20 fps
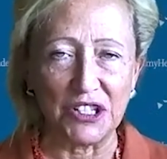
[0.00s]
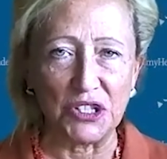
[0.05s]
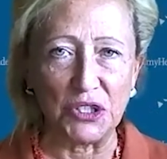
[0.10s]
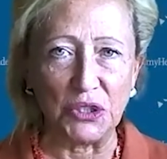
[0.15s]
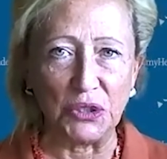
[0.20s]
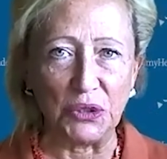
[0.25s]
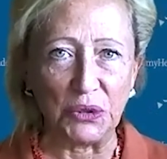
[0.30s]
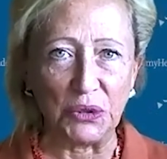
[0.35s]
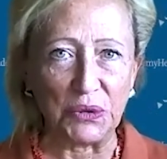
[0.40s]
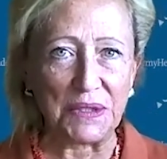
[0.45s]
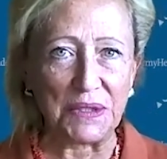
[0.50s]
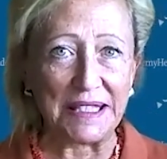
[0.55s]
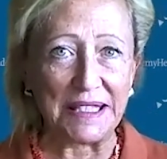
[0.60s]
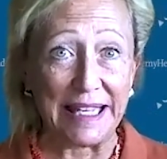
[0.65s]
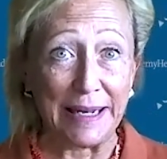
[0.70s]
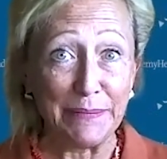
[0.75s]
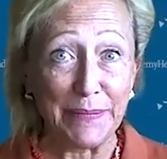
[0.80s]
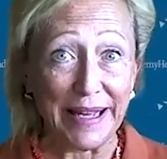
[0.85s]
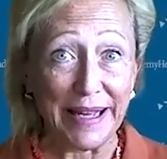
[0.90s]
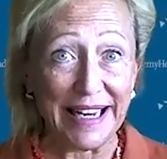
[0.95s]
to
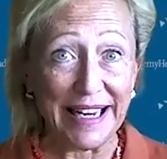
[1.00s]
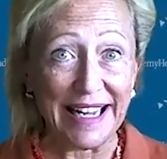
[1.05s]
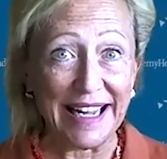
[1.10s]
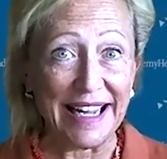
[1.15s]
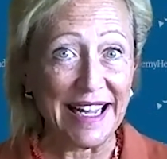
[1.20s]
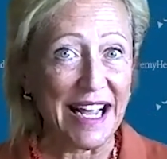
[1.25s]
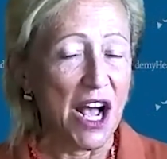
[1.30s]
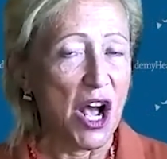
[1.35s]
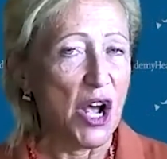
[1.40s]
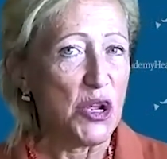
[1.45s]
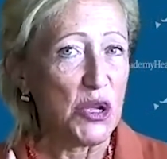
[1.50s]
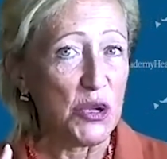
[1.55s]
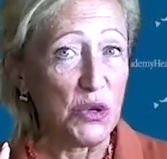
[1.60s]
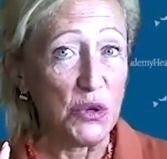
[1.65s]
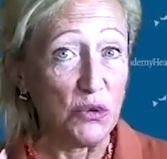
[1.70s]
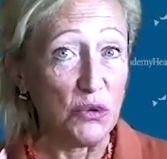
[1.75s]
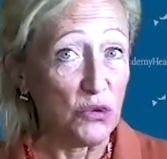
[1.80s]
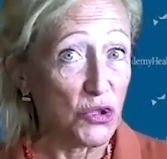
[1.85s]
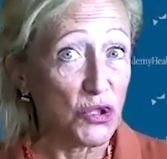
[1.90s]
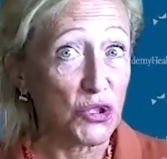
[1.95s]
somebody
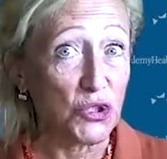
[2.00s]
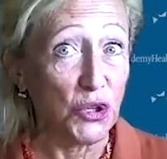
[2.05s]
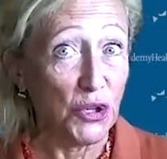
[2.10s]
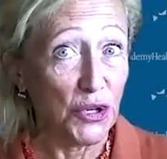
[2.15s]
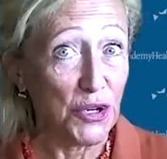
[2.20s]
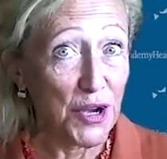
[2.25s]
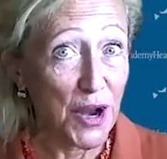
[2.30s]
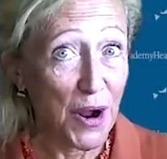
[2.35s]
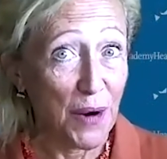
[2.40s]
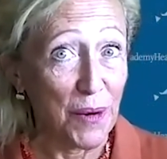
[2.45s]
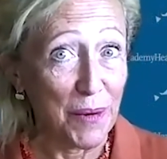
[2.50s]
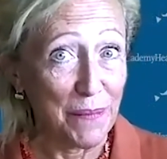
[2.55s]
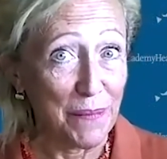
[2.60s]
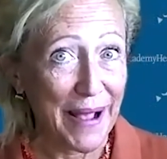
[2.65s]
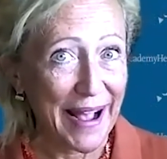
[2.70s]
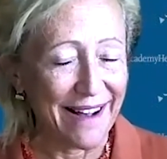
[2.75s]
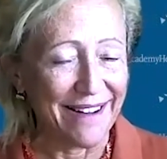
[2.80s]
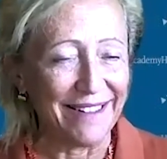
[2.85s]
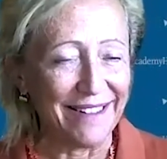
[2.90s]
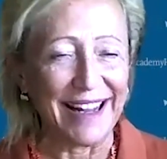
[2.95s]
you should know
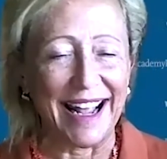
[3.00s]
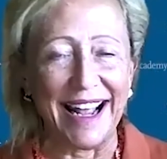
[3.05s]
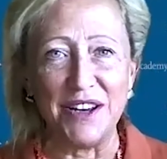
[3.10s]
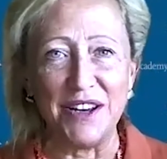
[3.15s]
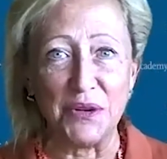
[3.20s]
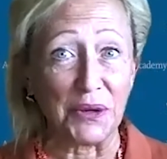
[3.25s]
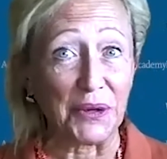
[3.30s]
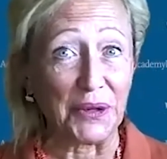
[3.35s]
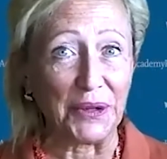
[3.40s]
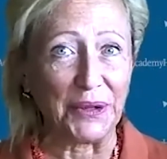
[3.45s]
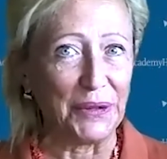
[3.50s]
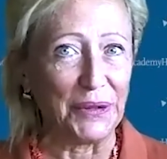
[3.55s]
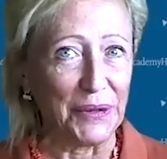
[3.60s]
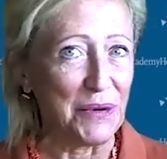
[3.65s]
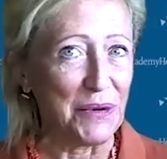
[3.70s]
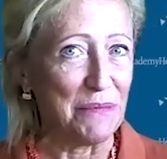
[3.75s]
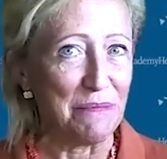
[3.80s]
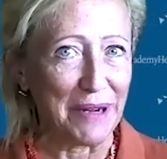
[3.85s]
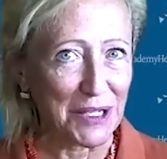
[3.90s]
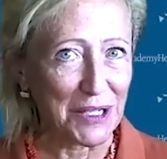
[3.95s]
about and you're going to
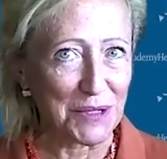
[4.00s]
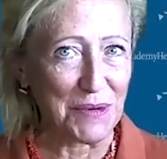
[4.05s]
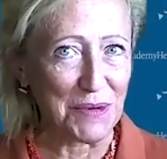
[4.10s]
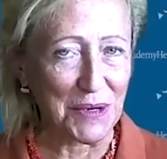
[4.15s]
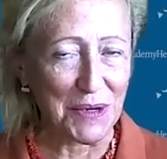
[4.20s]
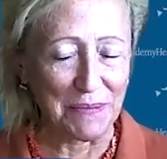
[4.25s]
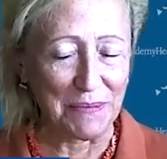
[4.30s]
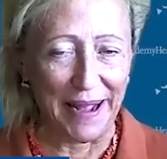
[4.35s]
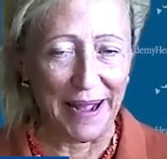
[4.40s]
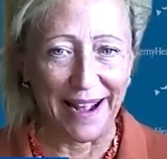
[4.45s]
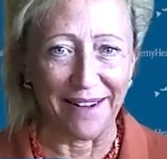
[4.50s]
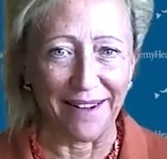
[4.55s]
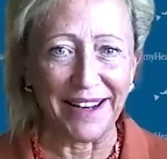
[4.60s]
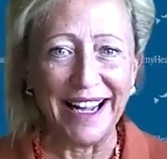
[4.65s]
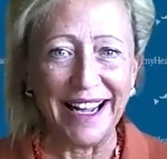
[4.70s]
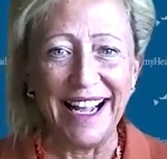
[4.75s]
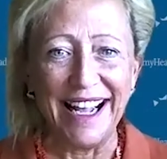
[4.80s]
learn much more about.